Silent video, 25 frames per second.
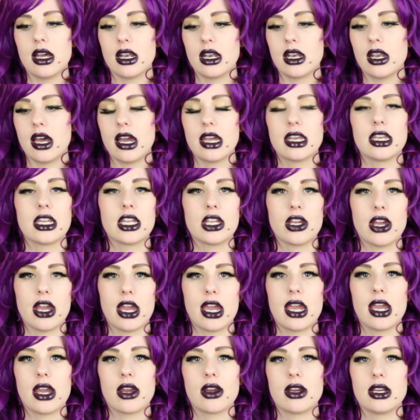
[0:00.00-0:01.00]
Lightening your
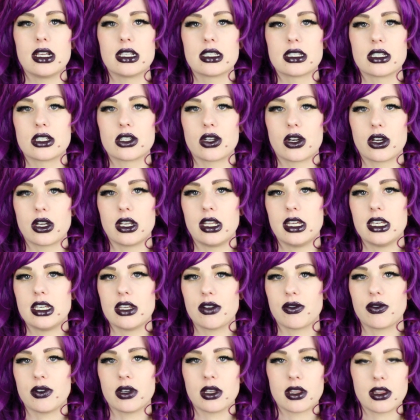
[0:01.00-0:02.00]
hair is a totally
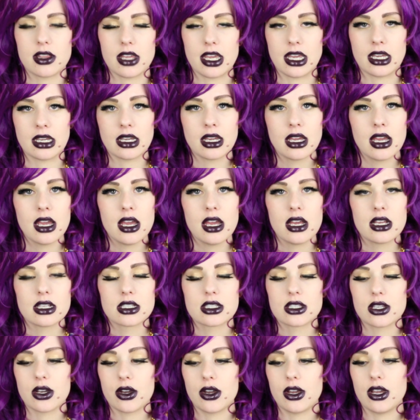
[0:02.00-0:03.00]
different thing.
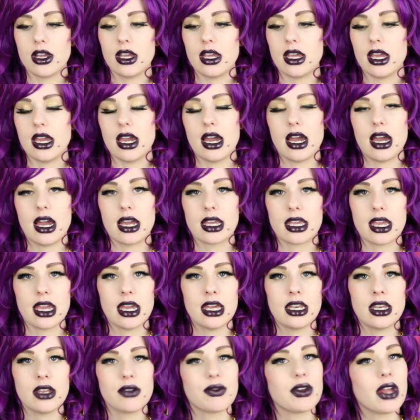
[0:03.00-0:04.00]
So
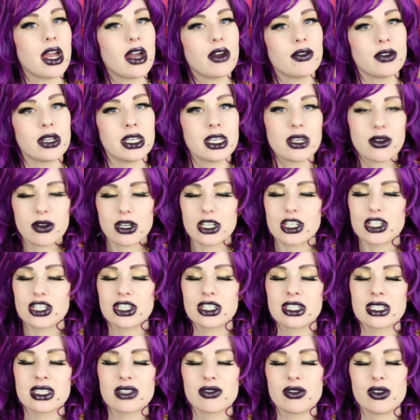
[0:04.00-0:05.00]
again, if you have any
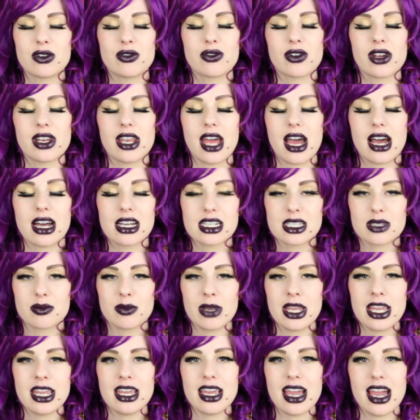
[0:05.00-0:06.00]
questions, feel free to ask
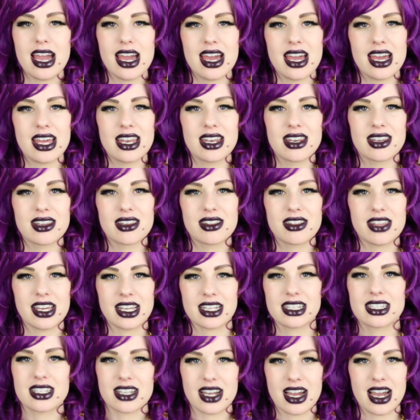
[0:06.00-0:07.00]
me, and
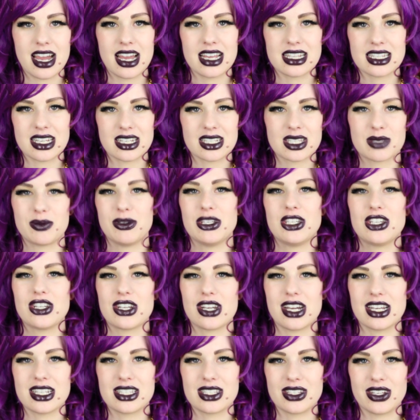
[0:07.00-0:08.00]
thanks guys. I'll speak to you
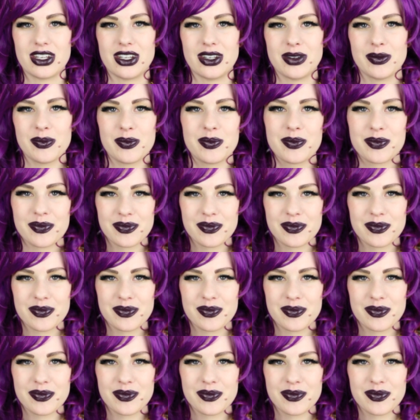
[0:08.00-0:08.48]
guys soon.